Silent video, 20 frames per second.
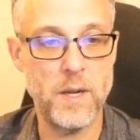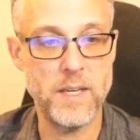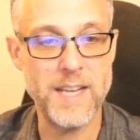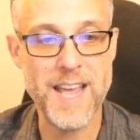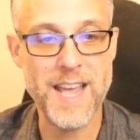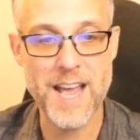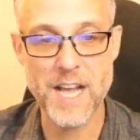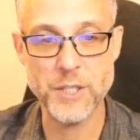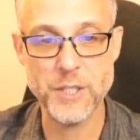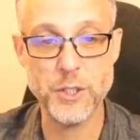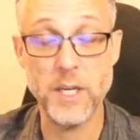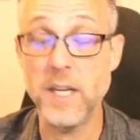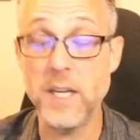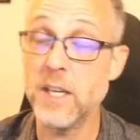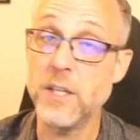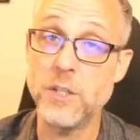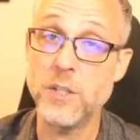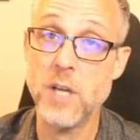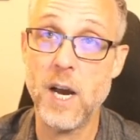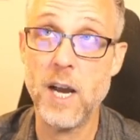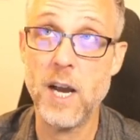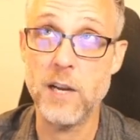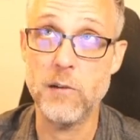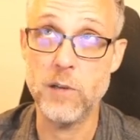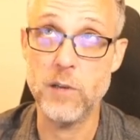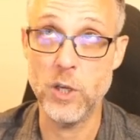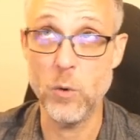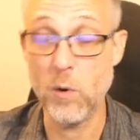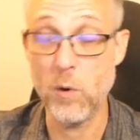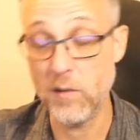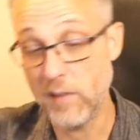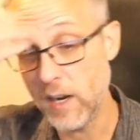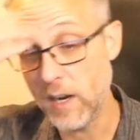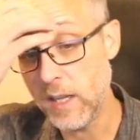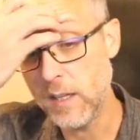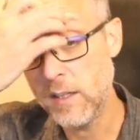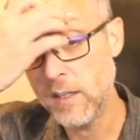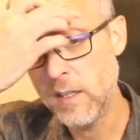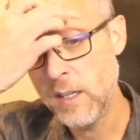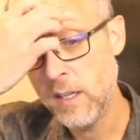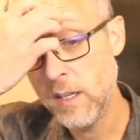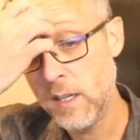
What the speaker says: caching an entire URL.